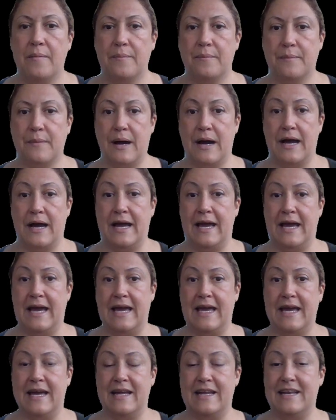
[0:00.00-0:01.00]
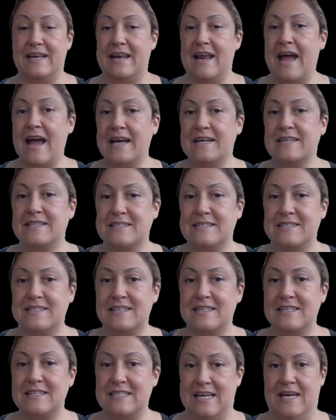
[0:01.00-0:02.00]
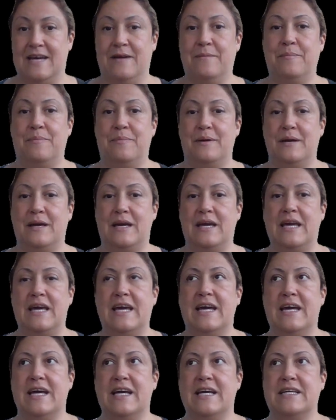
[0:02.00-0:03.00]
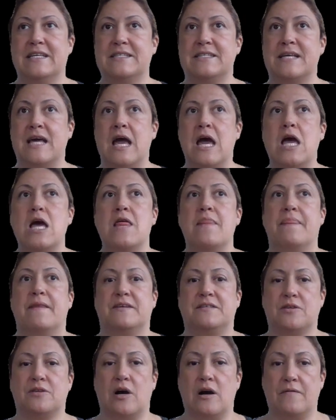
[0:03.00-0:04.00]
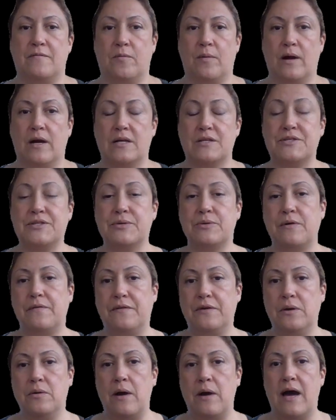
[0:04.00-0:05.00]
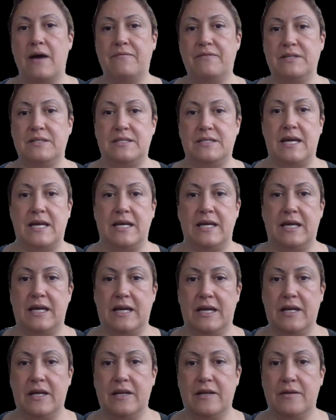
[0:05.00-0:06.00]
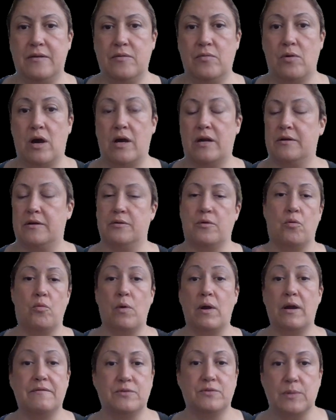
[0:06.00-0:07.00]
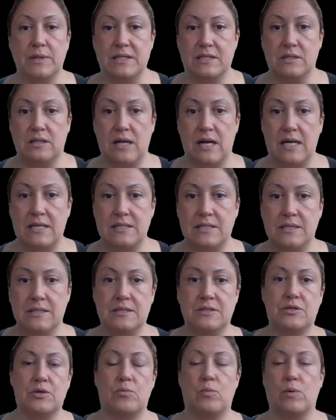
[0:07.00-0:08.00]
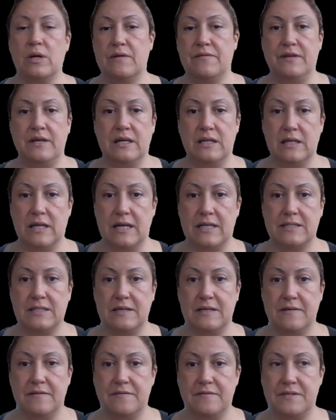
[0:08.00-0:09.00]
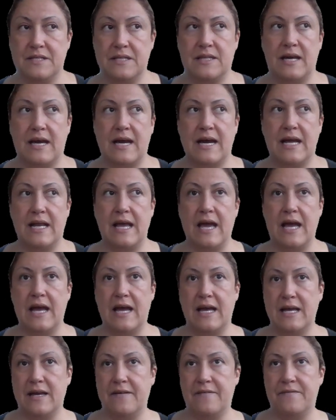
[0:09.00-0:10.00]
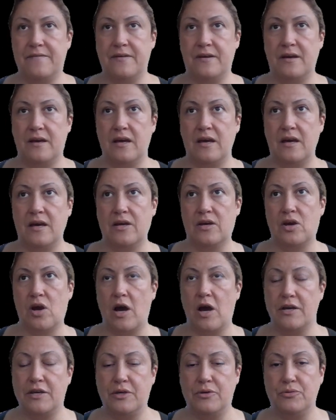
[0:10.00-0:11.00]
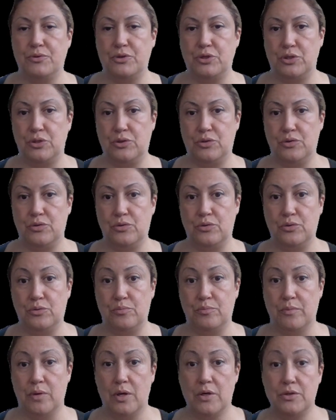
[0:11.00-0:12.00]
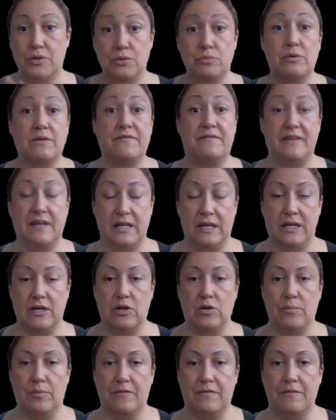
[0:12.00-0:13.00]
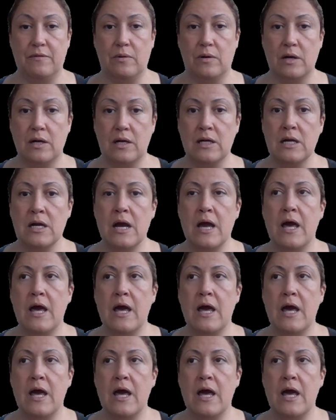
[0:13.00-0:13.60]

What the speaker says: My next tip is the software. So if you haven't taken, I don't know, one of Dwayne's classes or one of the electives that have got you to do a video before,